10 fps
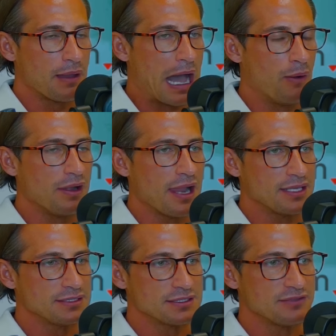our
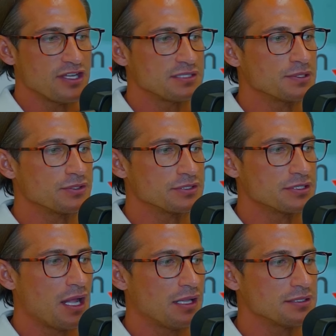licensed investment
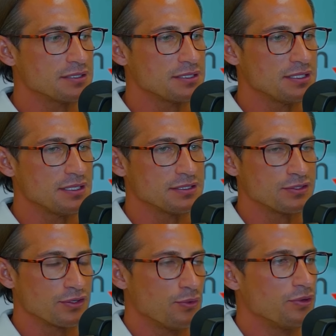consultancy is
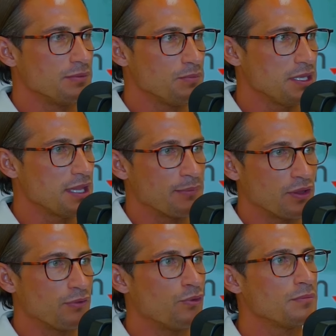not only me. I'm
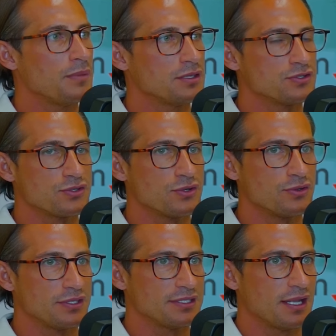not a one-man show.
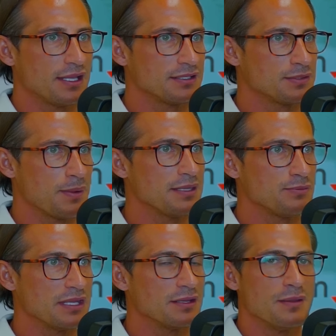These are like 20.
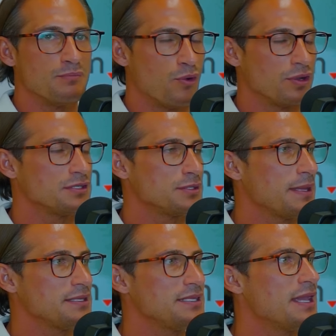We are more than
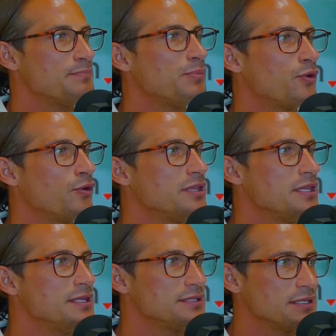20
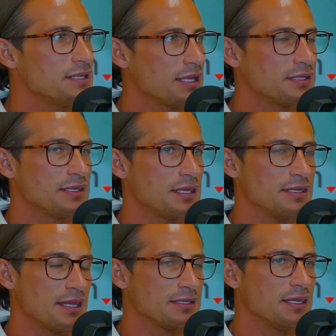employees in
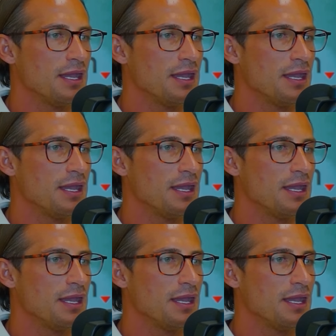that